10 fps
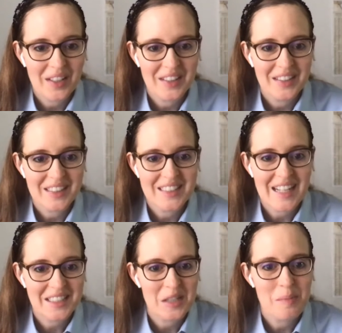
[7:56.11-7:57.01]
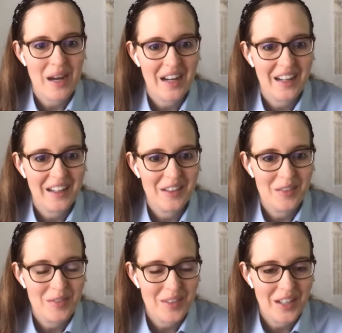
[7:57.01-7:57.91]
like snack size bag
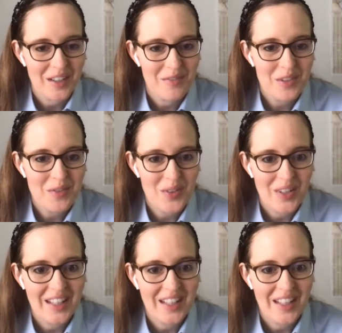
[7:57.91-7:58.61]
of fish food.